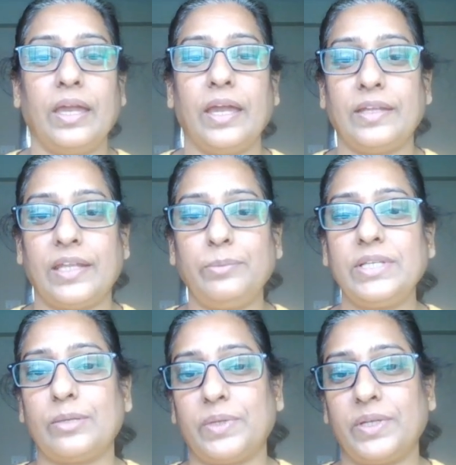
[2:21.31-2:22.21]
It
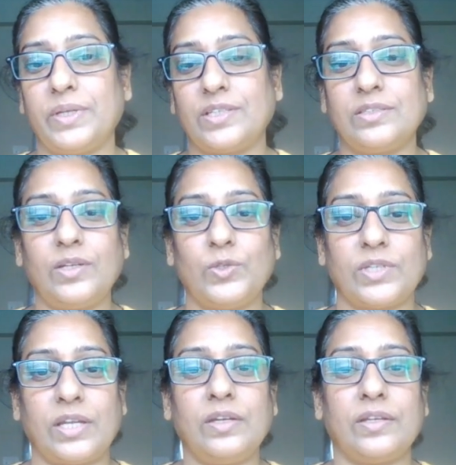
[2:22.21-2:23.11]
enables applications to
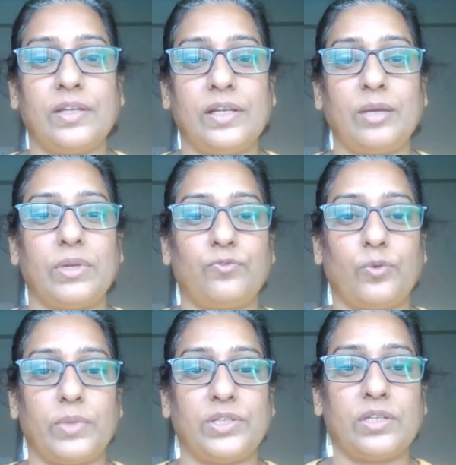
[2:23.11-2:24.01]
send real-time
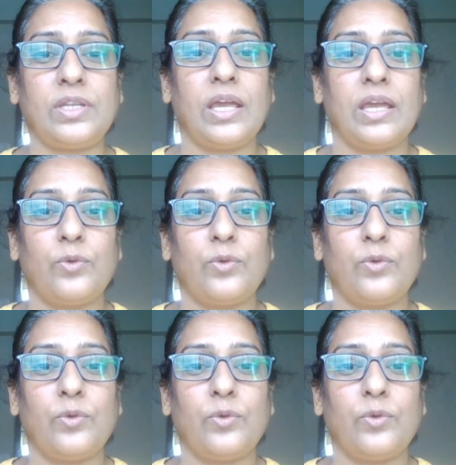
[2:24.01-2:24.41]
information